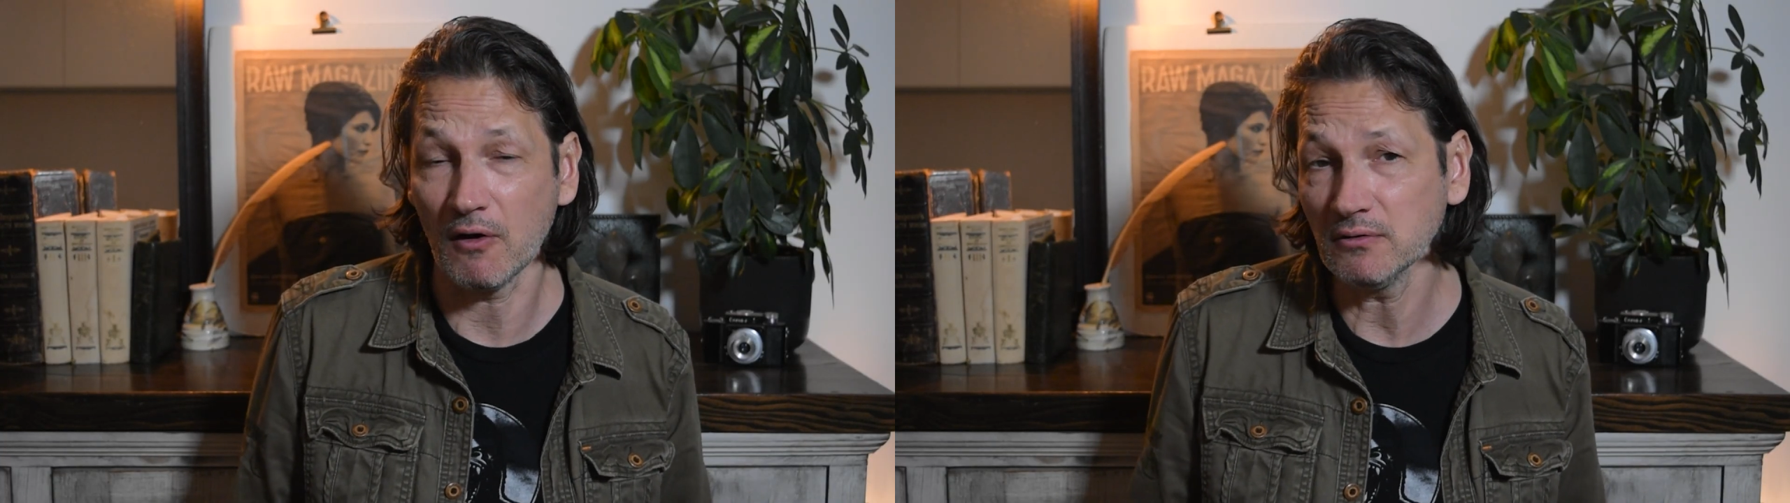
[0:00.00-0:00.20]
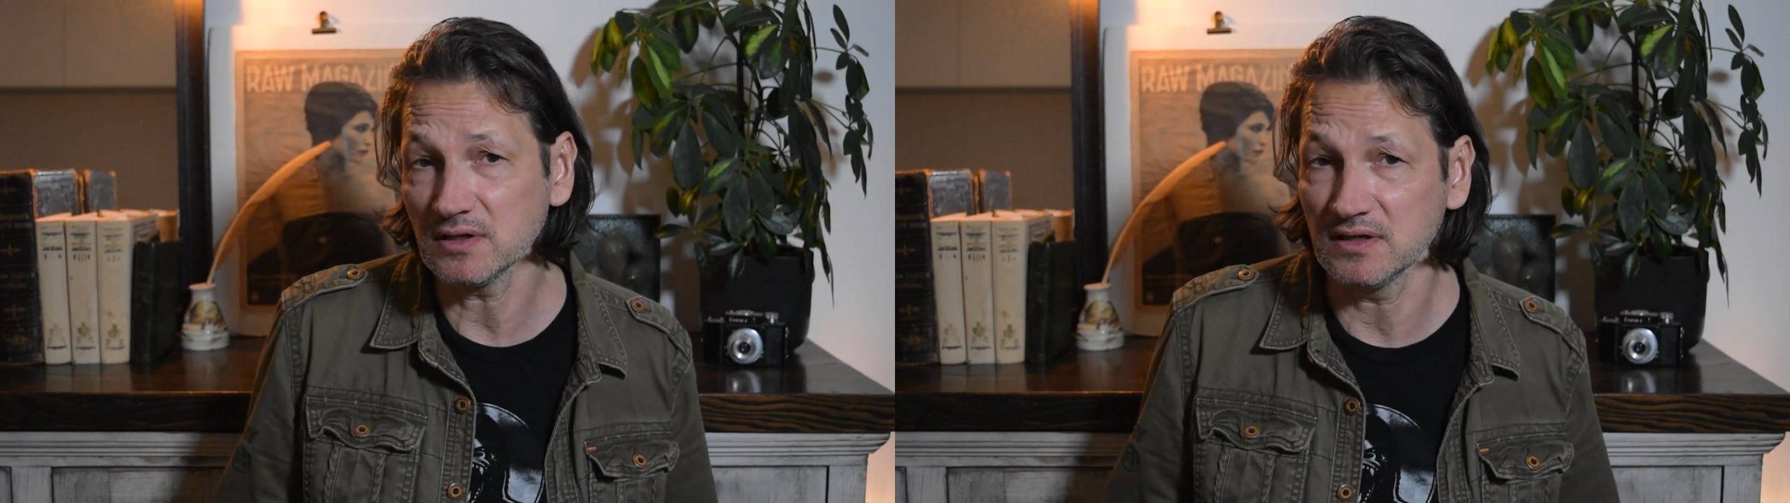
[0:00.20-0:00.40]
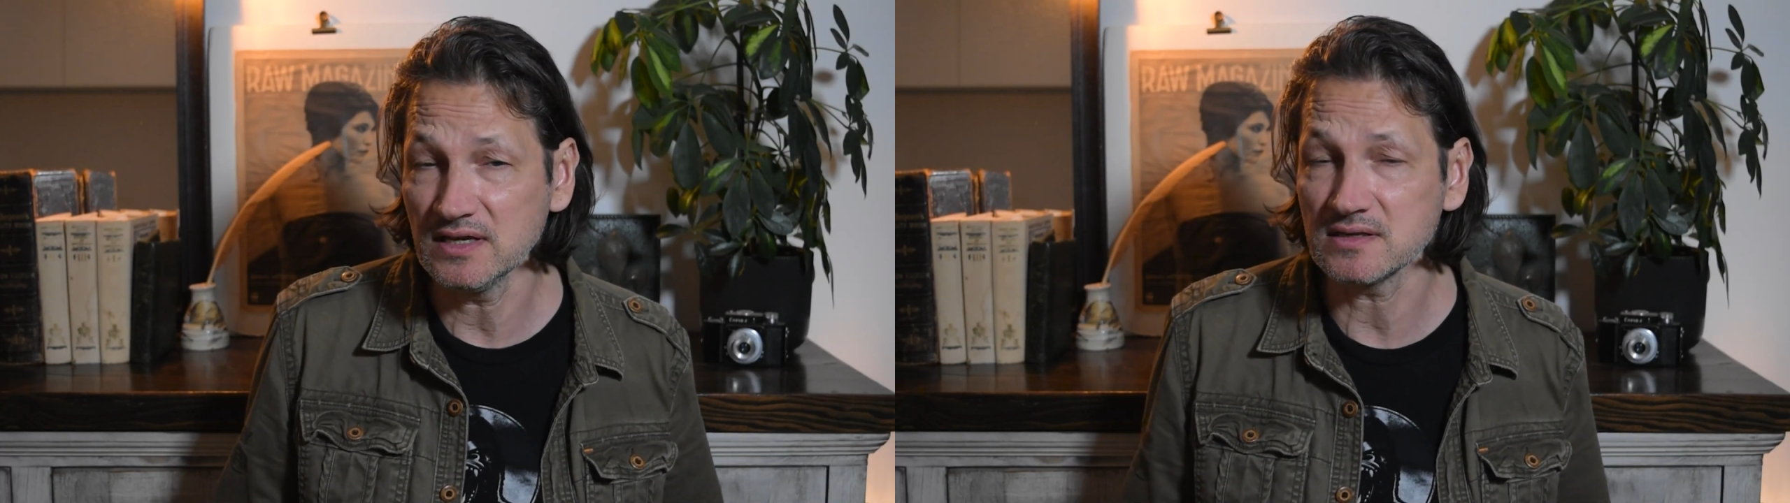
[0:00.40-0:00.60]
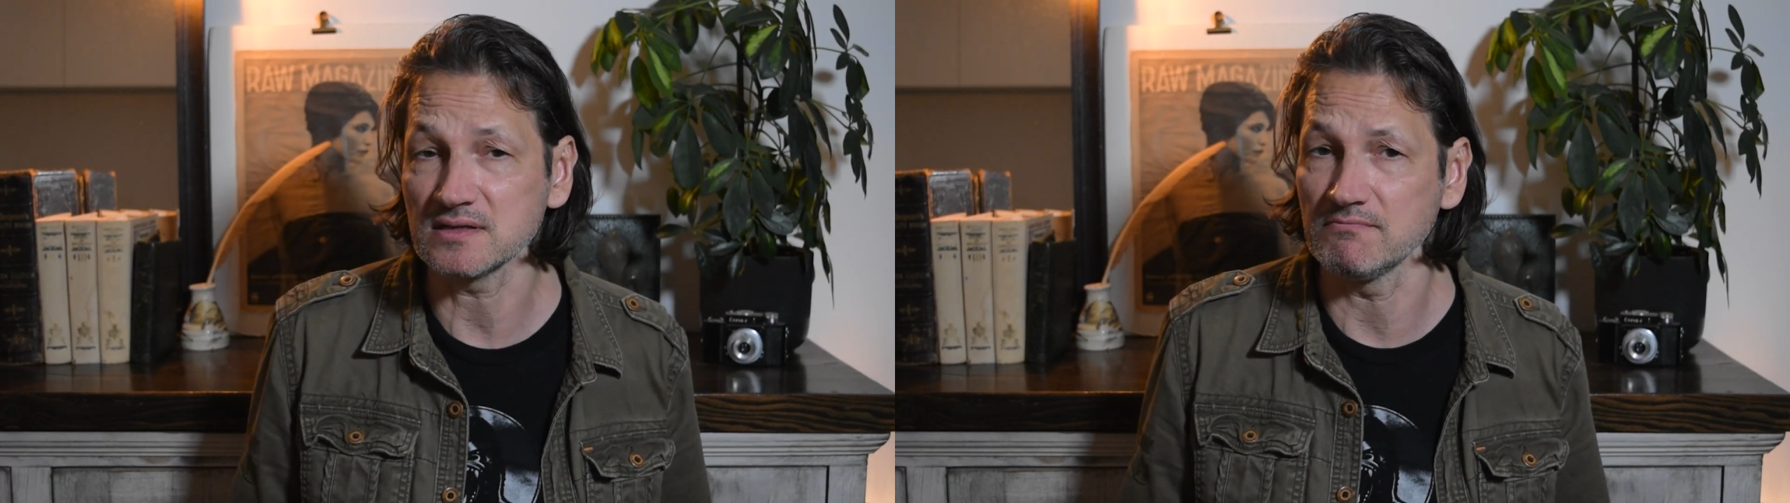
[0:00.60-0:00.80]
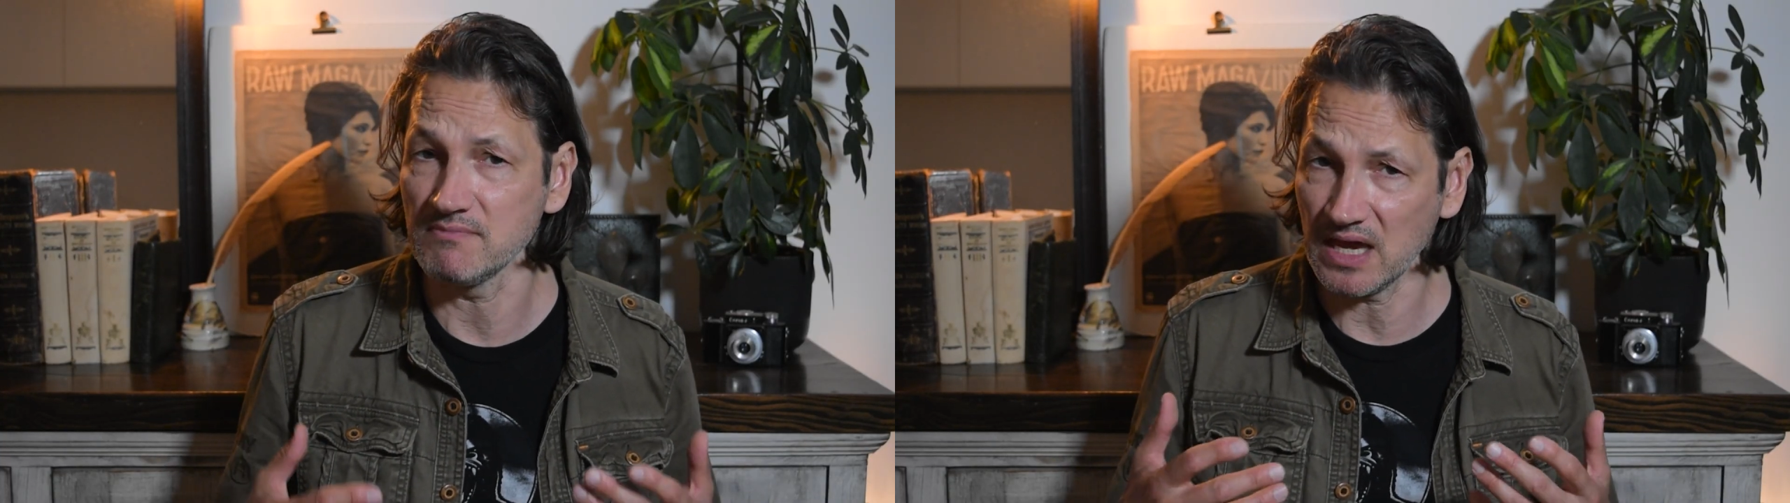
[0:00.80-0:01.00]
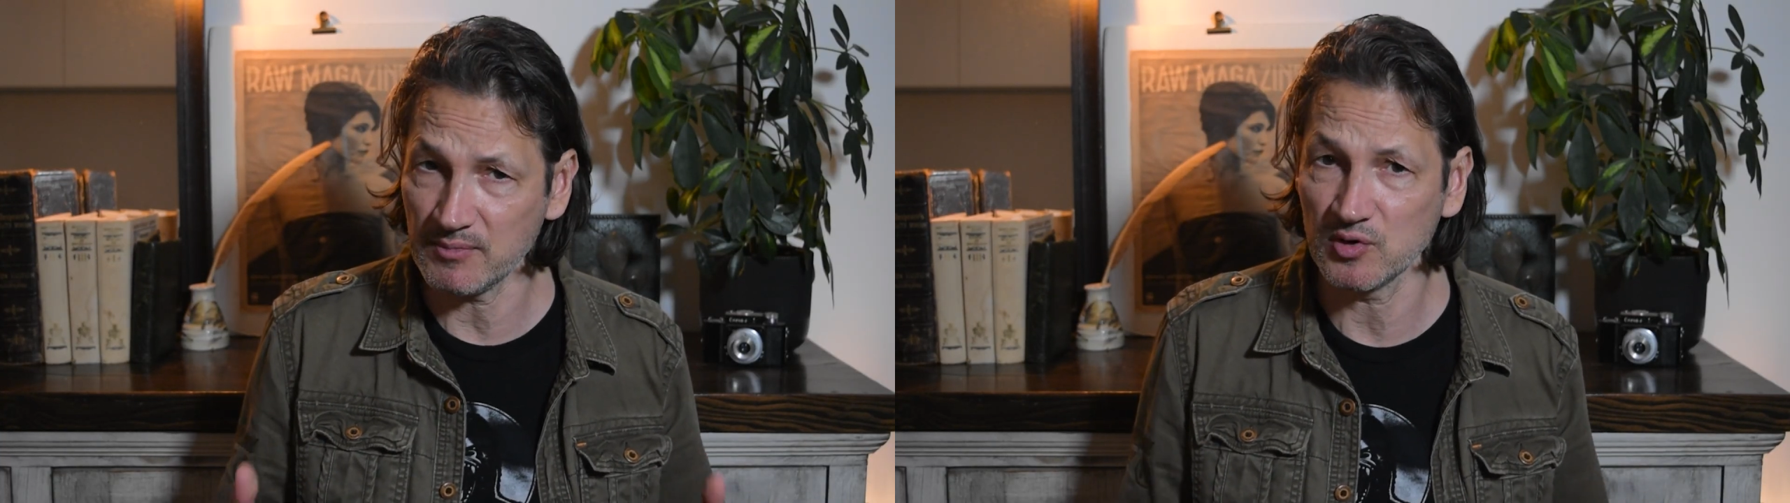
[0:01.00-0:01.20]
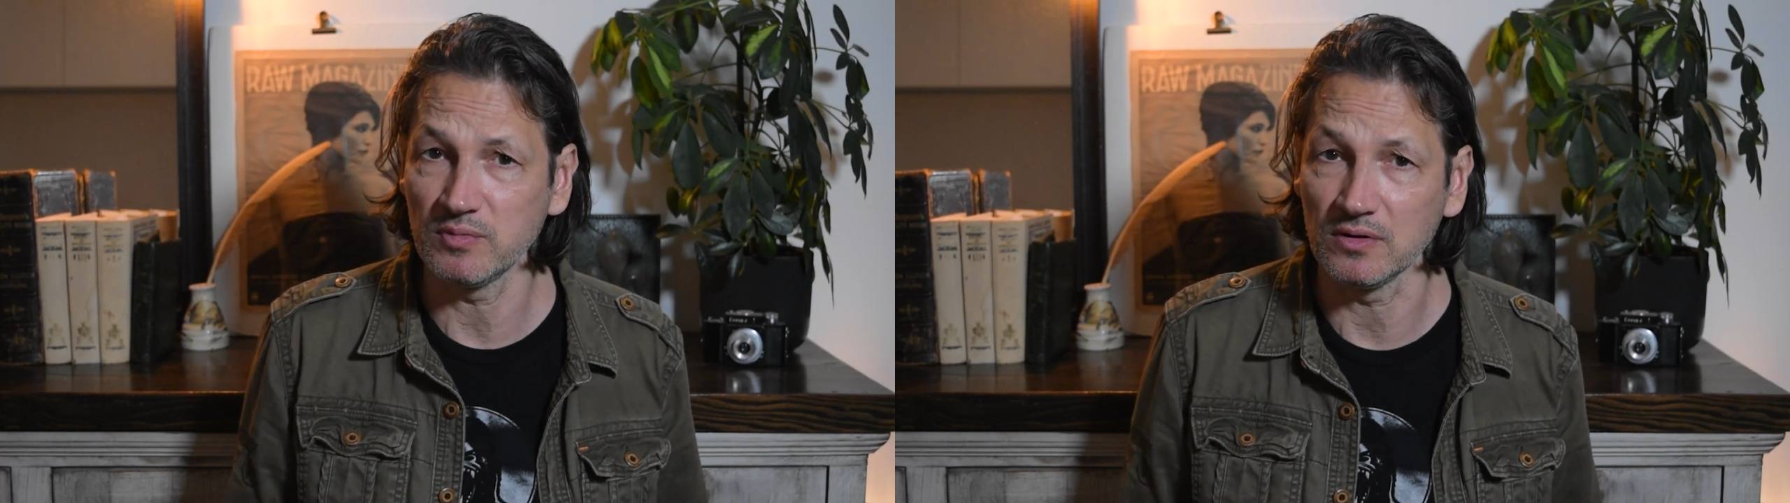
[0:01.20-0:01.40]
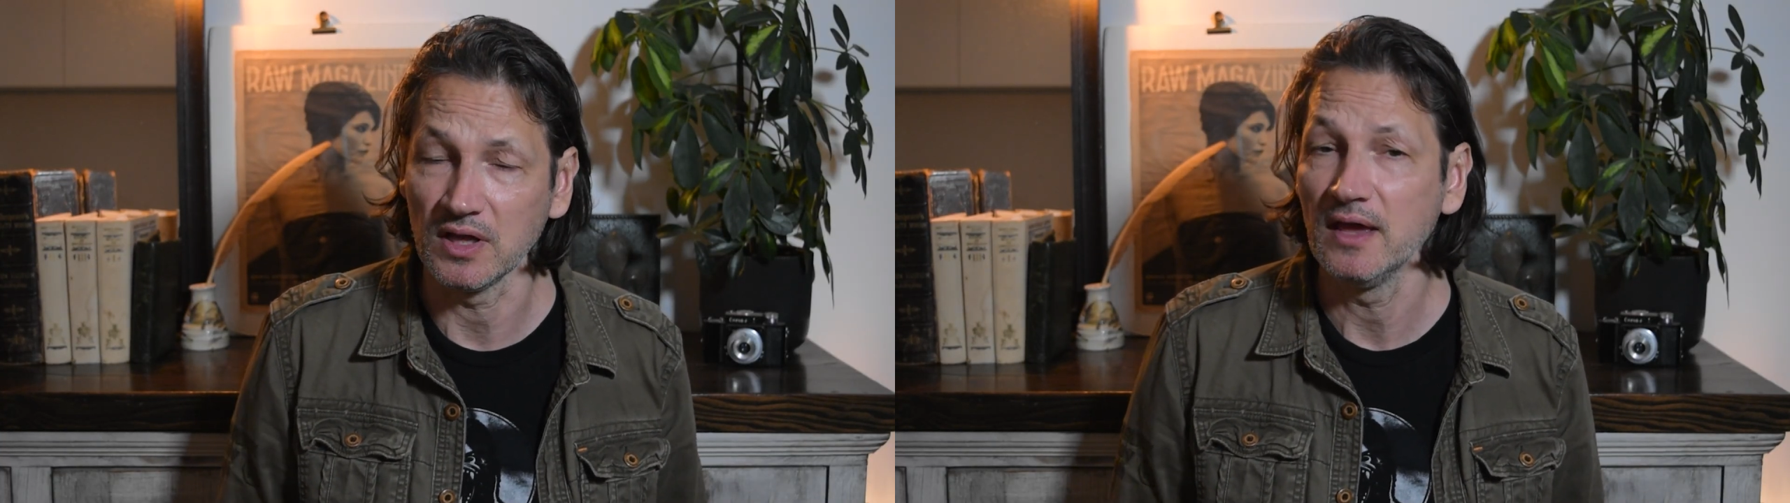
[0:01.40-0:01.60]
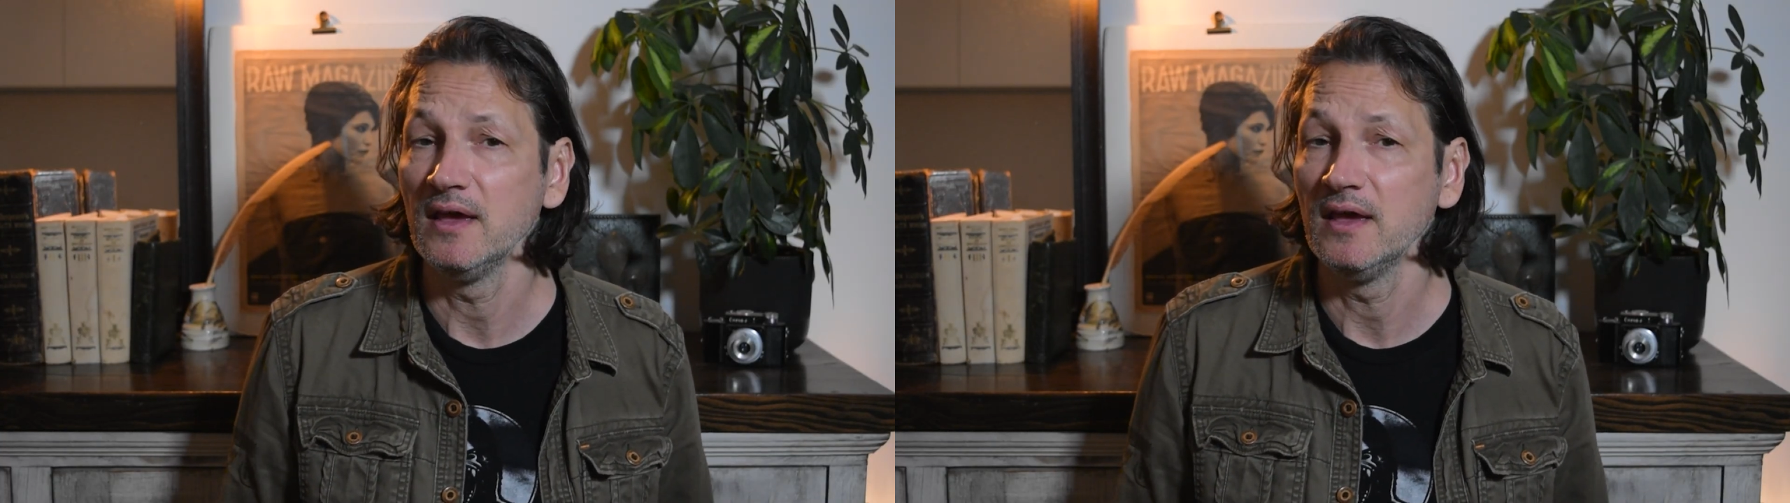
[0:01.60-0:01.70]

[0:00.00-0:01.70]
All it needs is a memorable